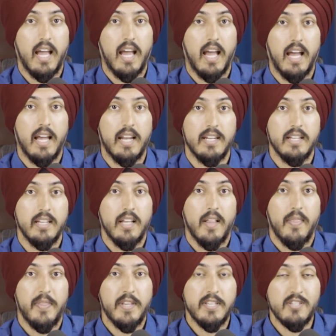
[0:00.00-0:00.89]
and
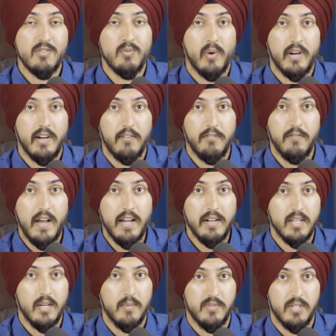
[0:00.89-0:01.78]
this is where your
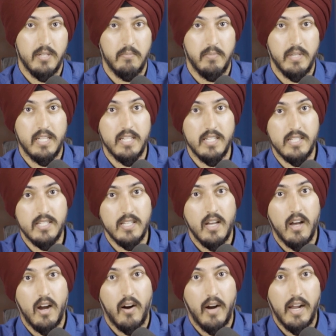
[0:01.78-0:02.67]
fat comes in, because
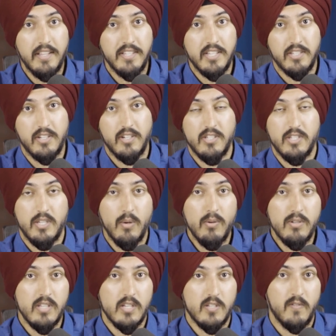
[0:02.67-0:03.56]
our ancestors
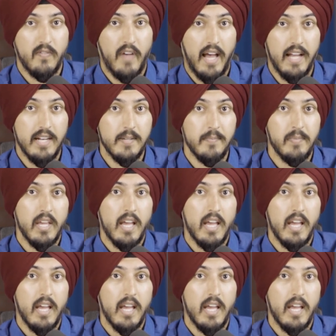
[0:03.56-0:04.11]
used this fat